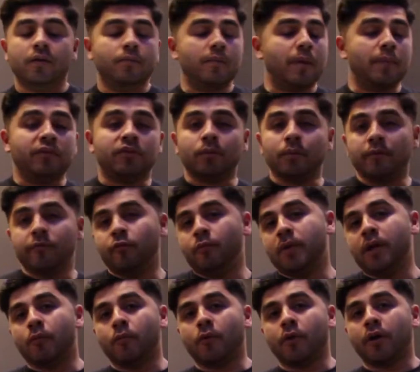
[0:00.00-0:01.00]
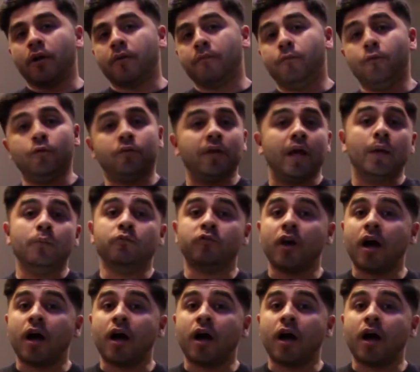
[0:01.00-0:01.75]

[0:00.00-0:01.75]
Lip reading: Maybe some of you may work full-time